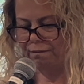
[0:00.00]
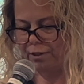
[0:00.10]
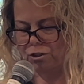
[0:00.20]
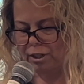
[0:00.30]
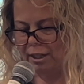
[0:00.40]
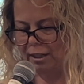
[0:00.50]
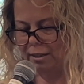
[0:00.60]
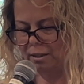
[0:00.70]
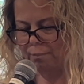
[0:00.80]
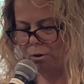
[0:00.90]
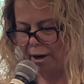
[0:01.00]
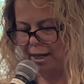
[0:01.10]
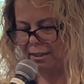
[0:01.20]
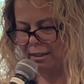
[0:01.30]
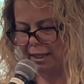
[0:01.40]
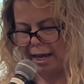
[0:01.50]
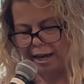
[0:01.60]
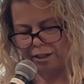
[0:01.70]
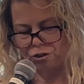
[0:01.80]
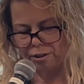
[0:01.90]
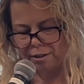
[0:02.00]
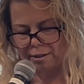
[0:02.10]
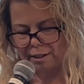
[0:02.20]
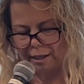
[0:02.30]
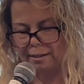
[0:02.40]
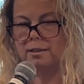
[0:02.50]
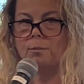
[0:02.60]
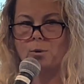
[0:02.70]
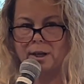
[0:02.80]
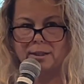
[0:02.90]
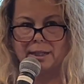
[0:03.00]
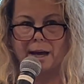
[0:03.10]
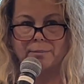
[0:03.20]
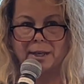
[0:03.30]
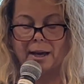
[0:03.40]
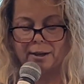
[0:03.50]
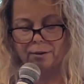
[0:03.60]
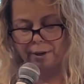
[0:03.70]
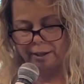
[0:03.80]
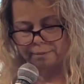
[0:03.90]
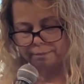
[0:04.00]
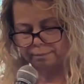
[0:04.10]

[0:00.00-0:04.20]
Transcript: fidgety, depressed, and anxious, and sometimes angry.